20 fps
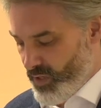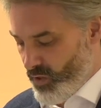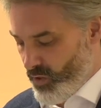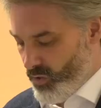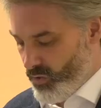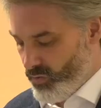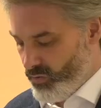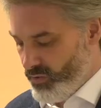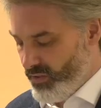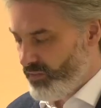
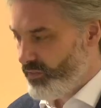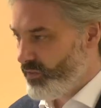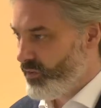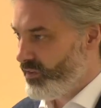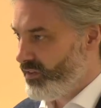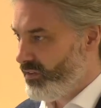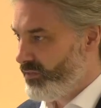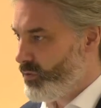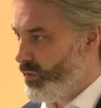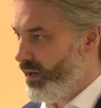On all these
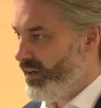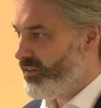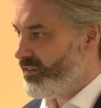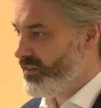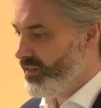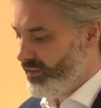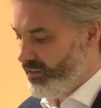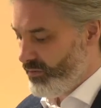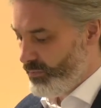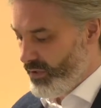sorts of
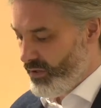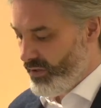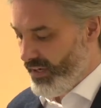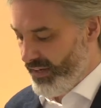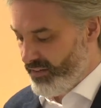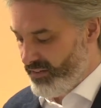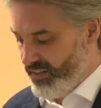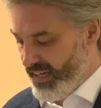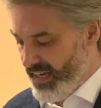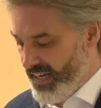questions, we don't
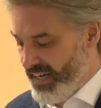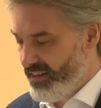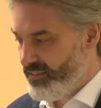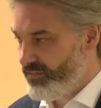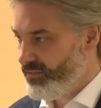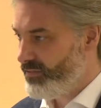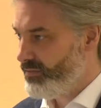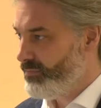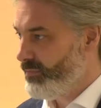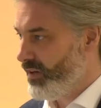actually
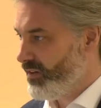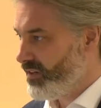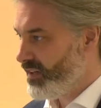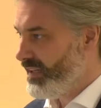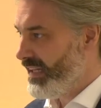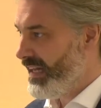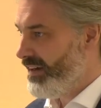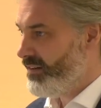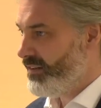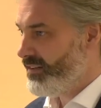have much
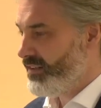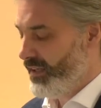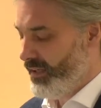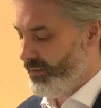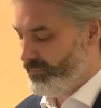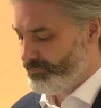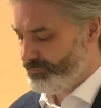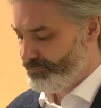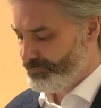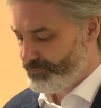clarity.
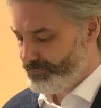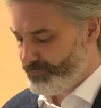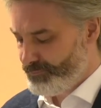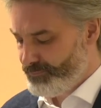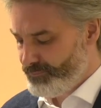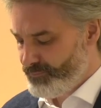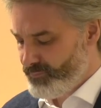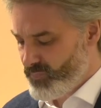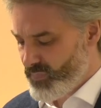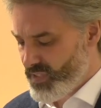
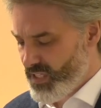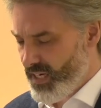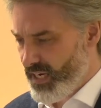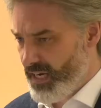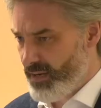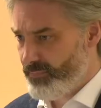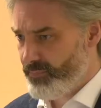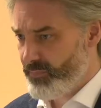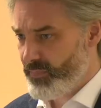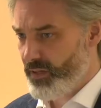
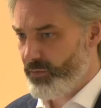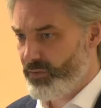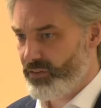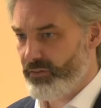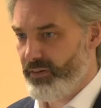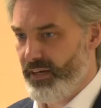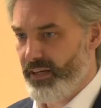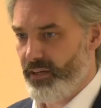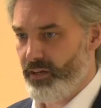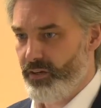There was a
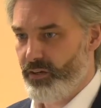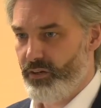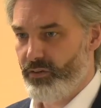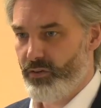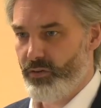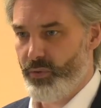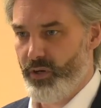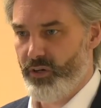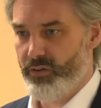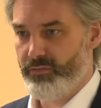great
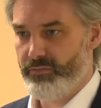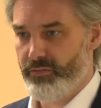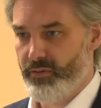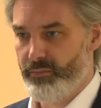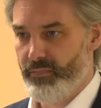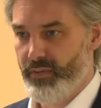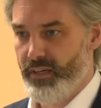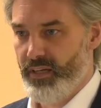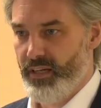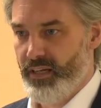quote
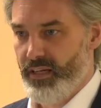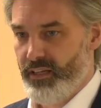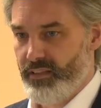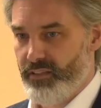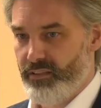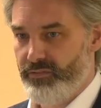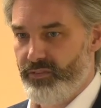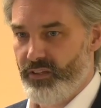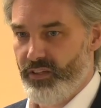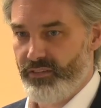from
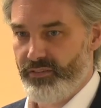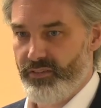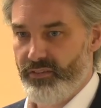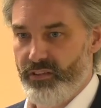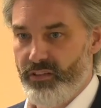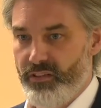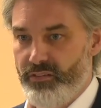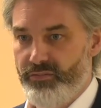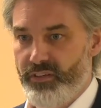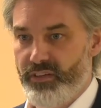the philosopher
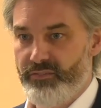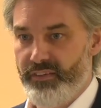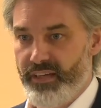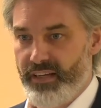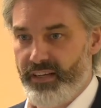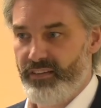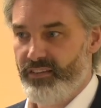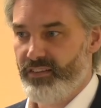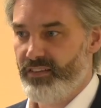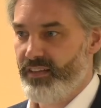Ludwig
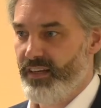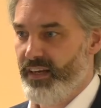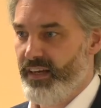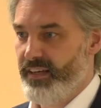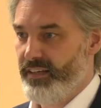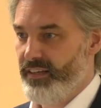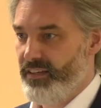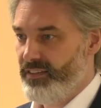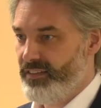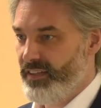
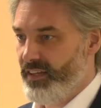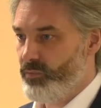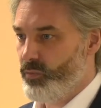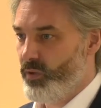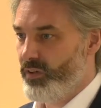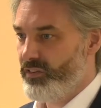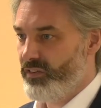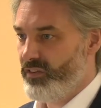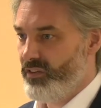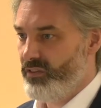Wittgenstein. He said,
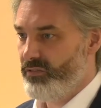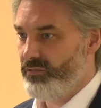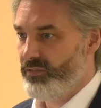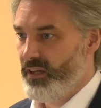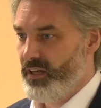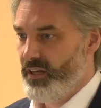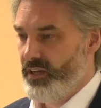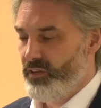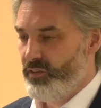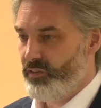once you've
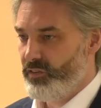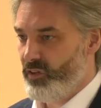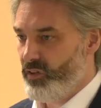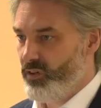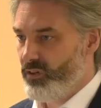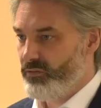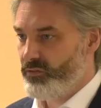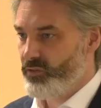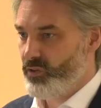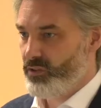
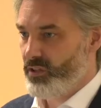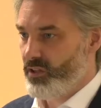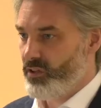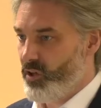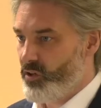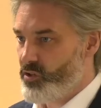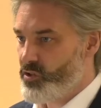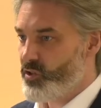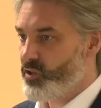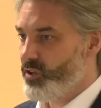solved all the
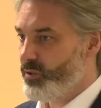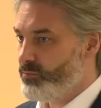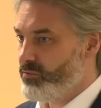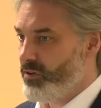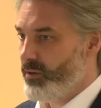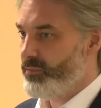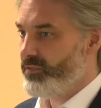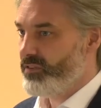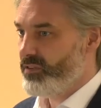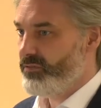logical
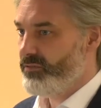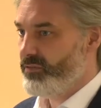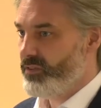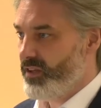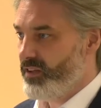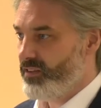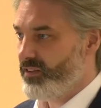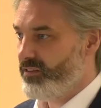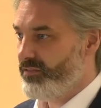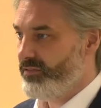problems of
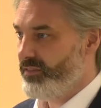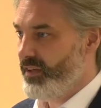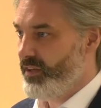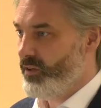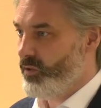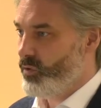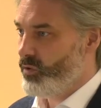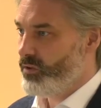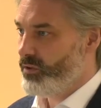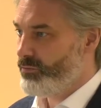philosophy,
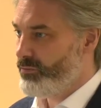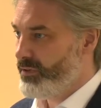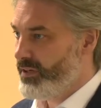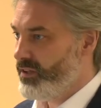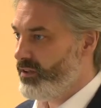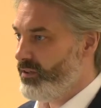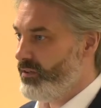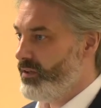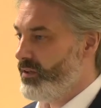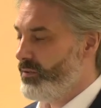all the
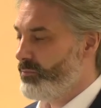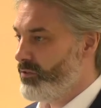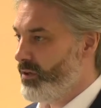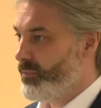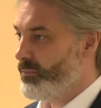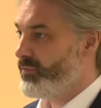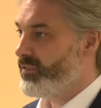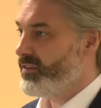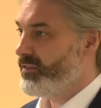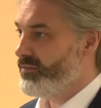real
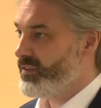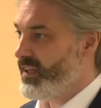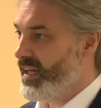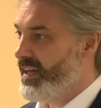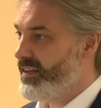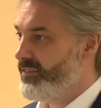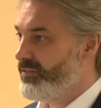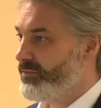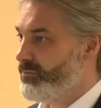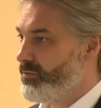problems of
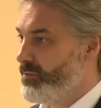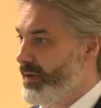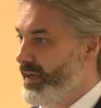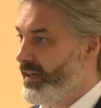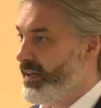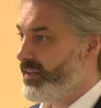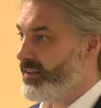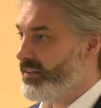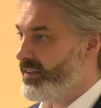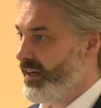life
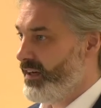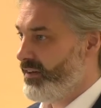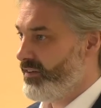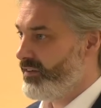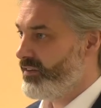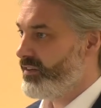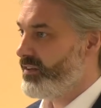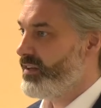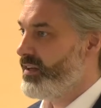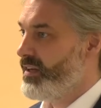remain
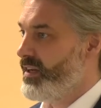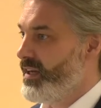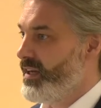untouched.